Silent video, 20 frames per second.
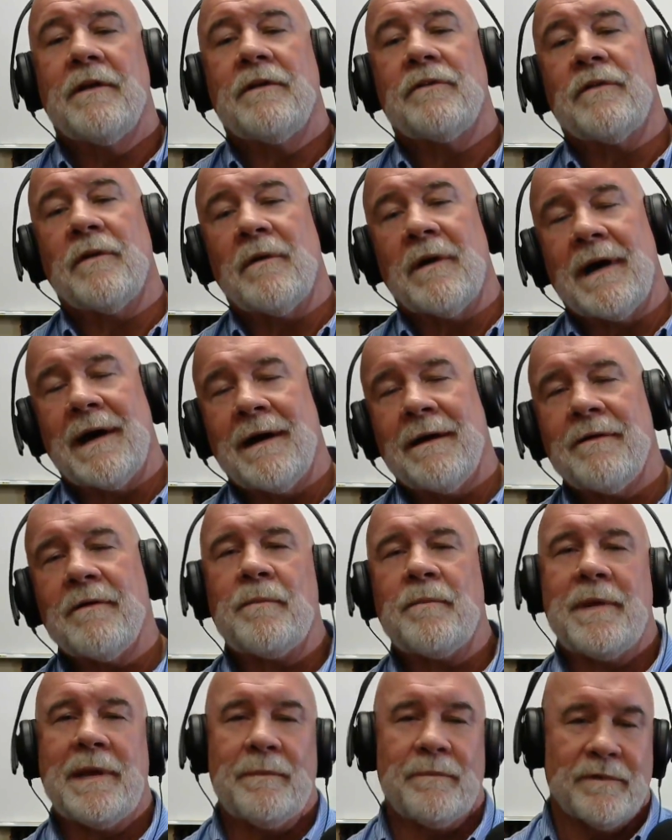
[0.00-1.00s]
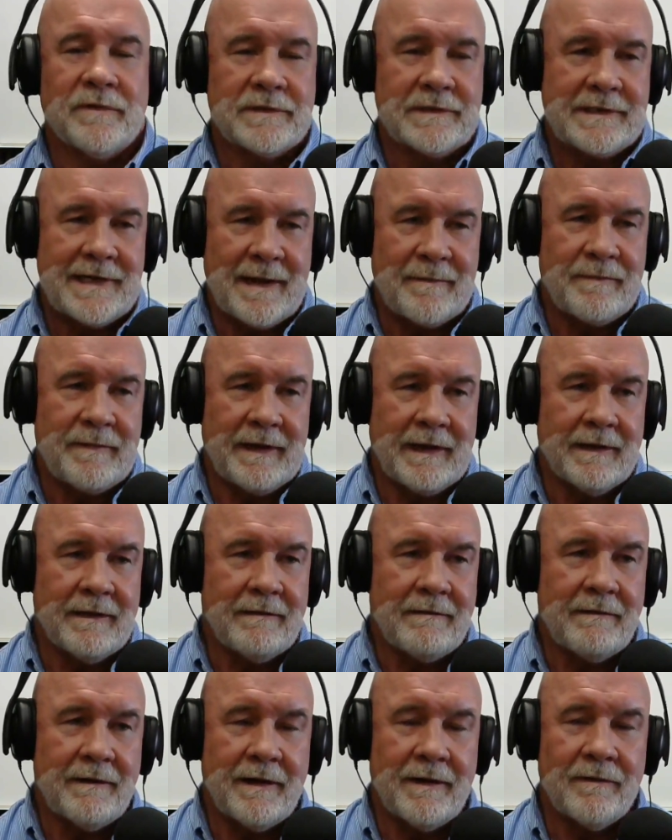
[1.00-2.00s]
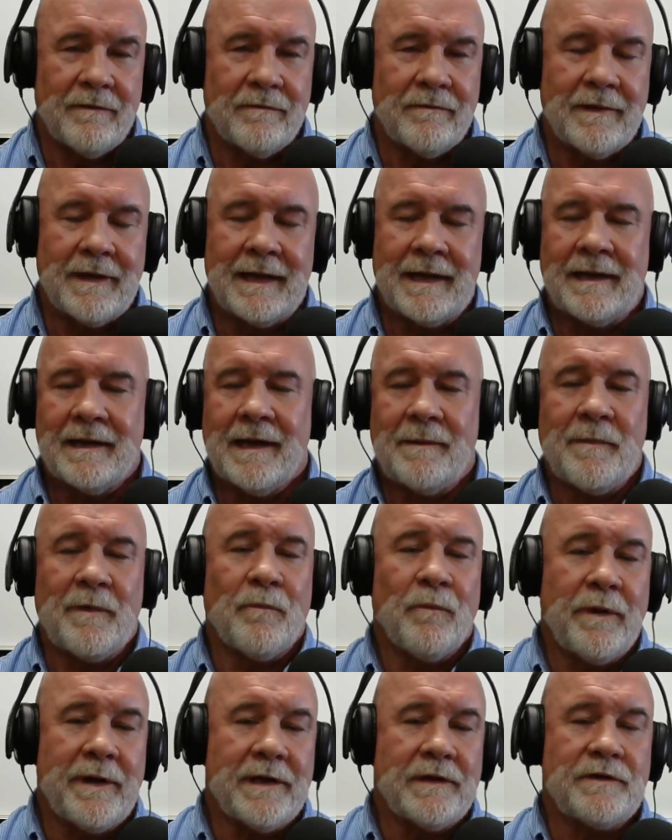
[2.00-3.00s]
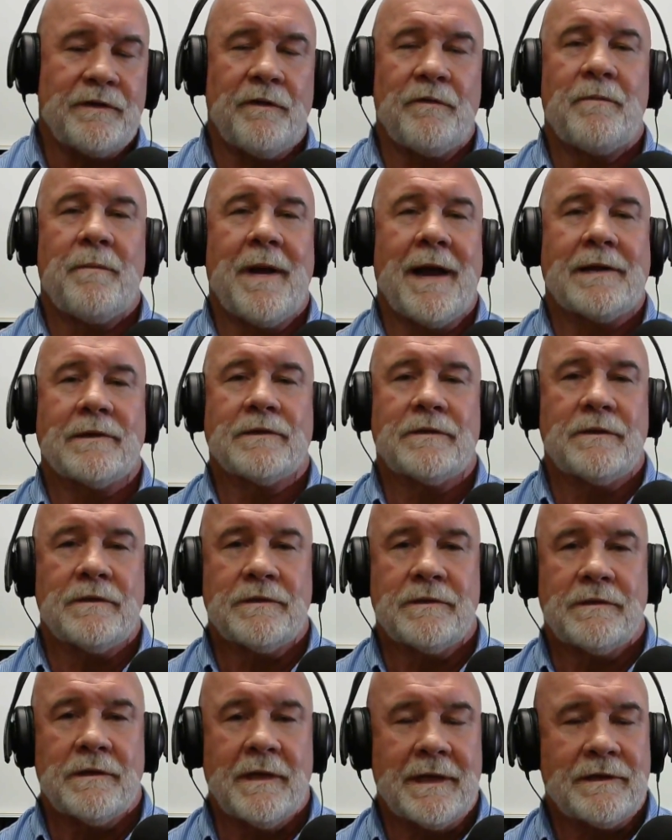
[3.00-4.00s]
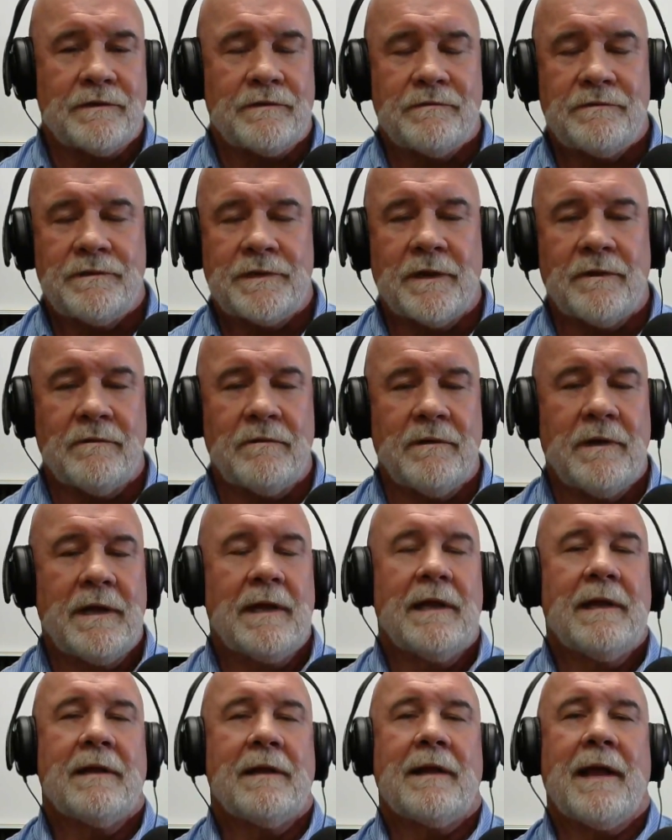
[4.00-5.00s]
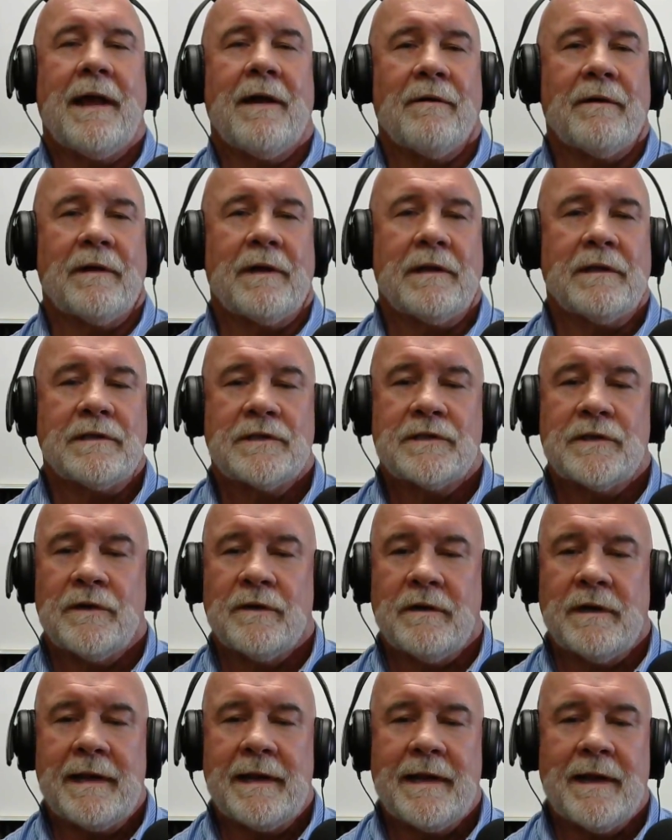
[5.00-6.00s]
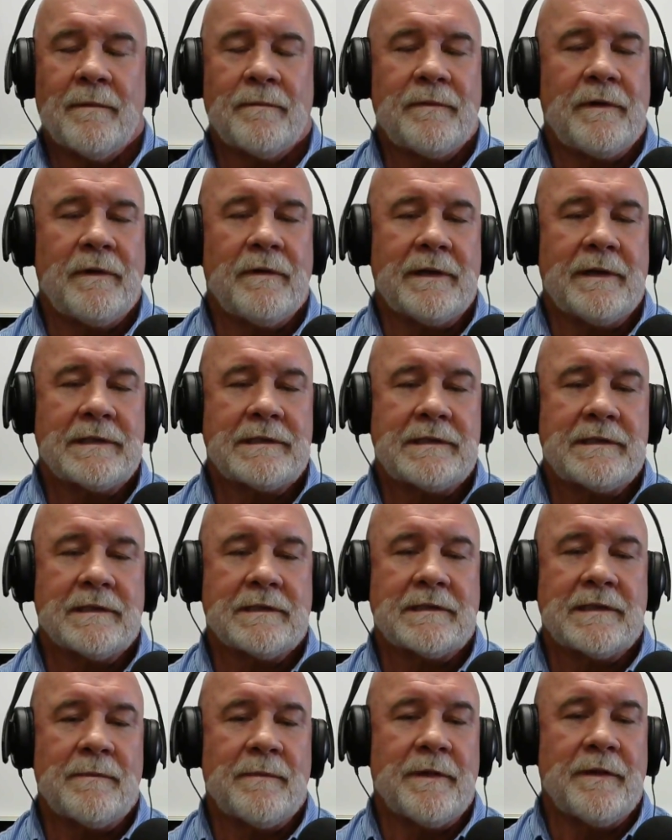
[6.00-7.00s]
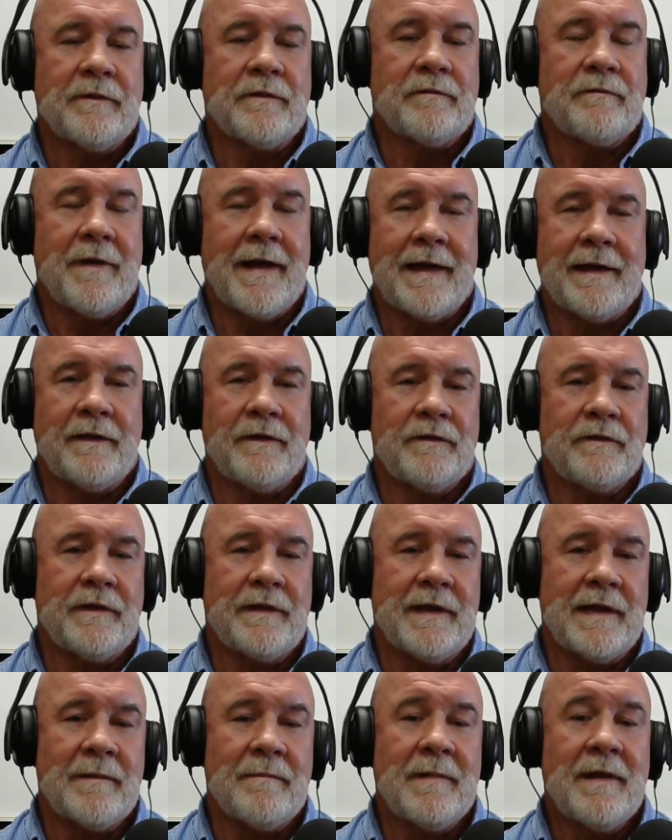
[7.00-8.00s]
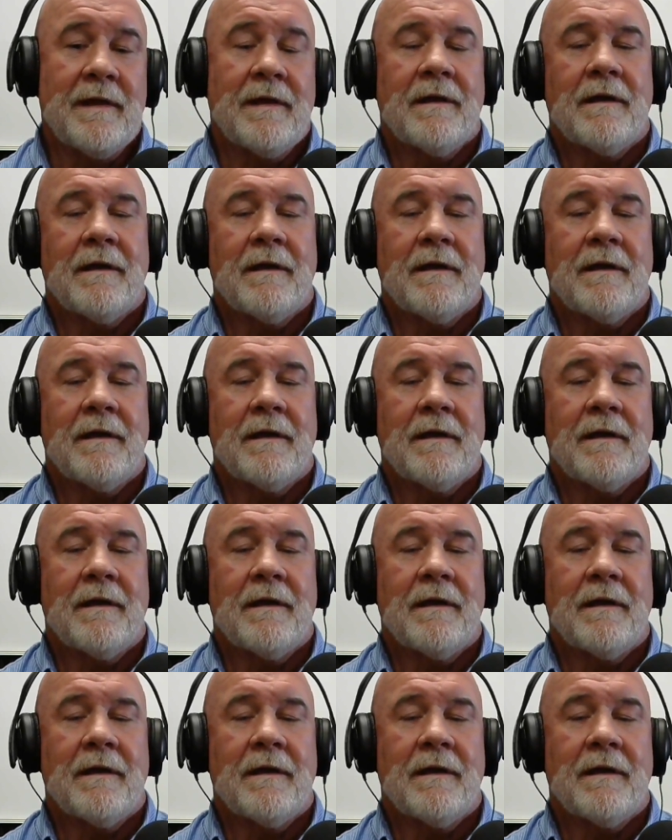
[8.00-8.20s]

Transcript: So other people stepped in. You know, uh, I mean, we as youth pastors uh, showed care and concern and help to instill some of those values in them.